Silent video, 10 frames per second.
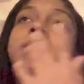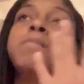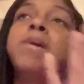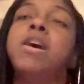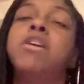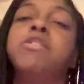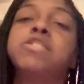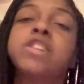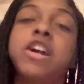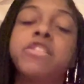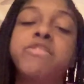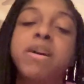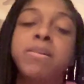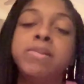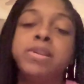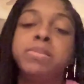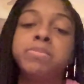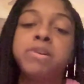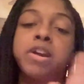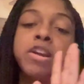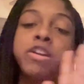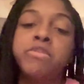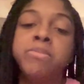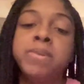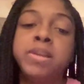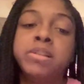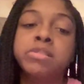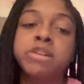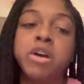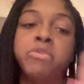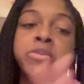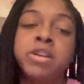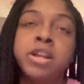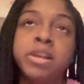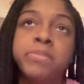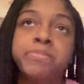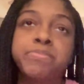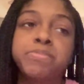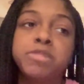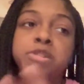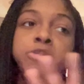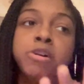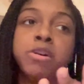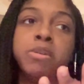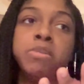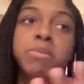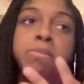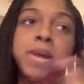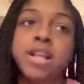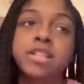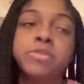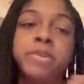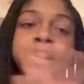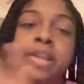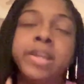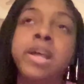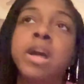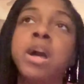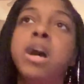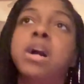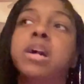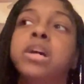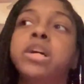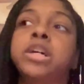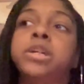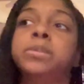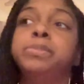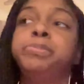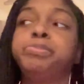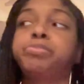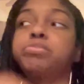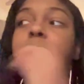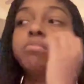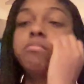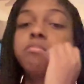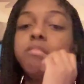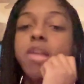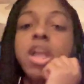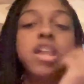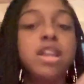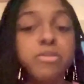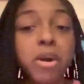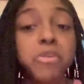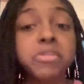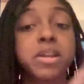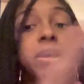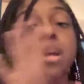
My whole entire family prayed over me so I wouldn't, you know, pass away. Um, and it worked.